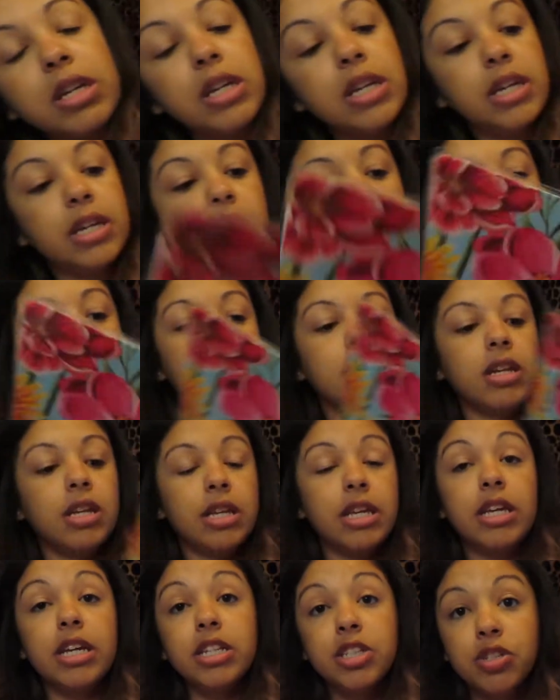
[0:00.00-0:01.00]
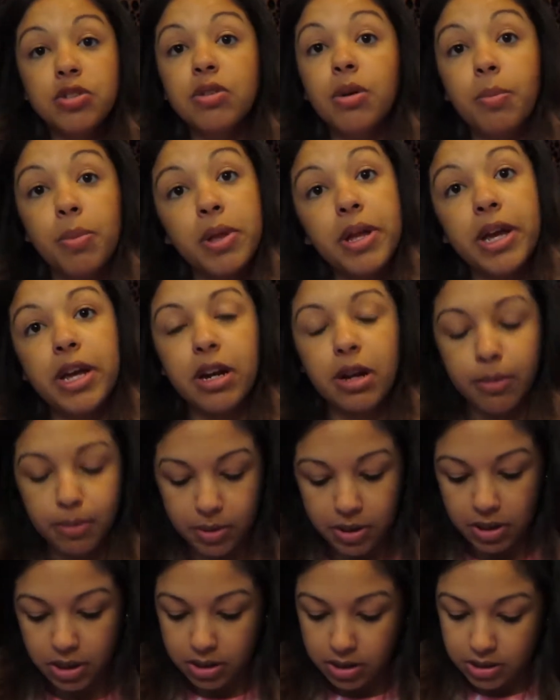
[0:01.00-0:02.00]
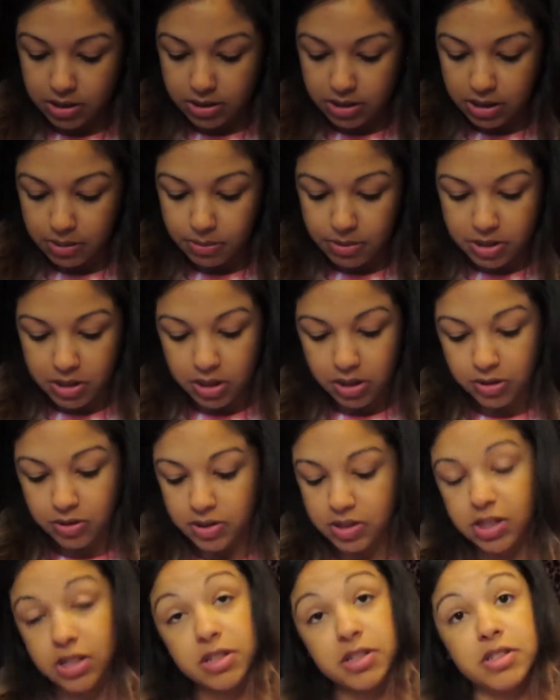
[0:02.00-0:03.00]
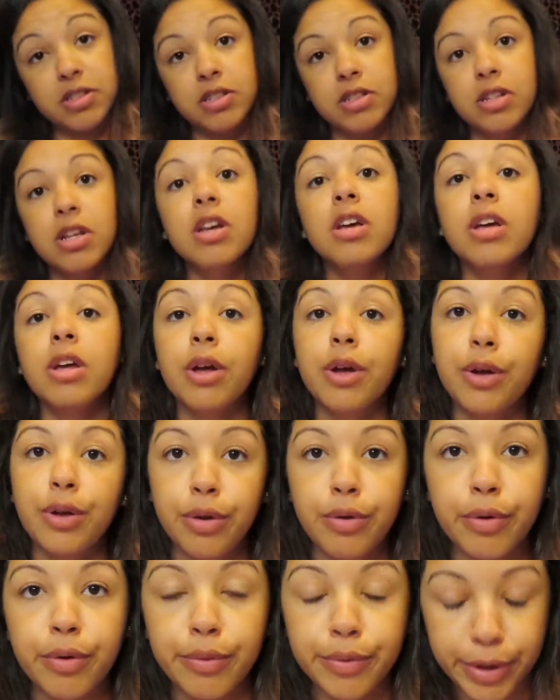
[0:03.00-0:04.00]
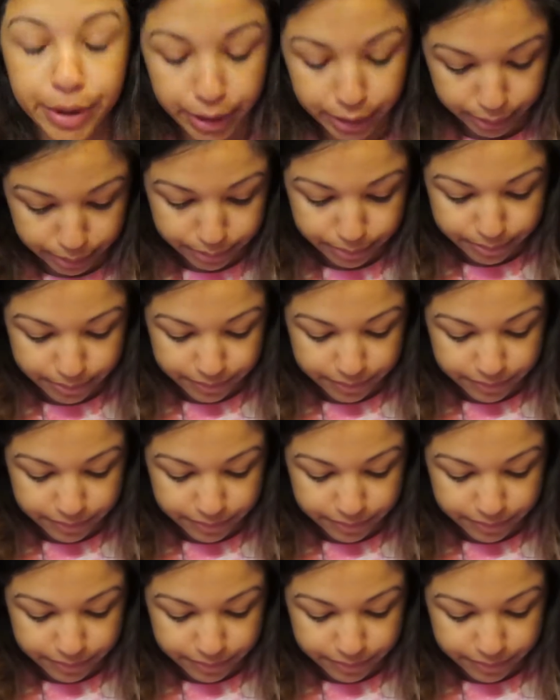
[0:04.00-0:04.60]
yeah, get you a planner, because let me tell you, sis, you gonna need it.